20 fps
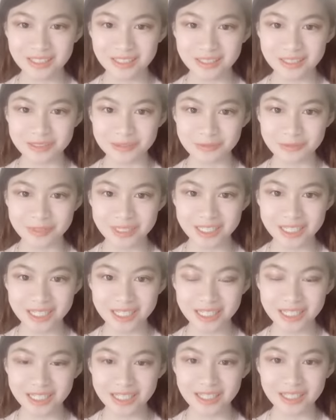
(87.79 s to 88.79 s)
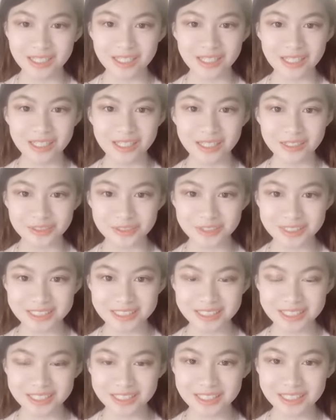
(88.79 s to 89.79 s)
it's really
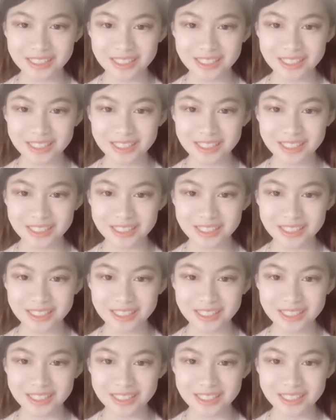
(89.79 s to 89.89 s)
interesting.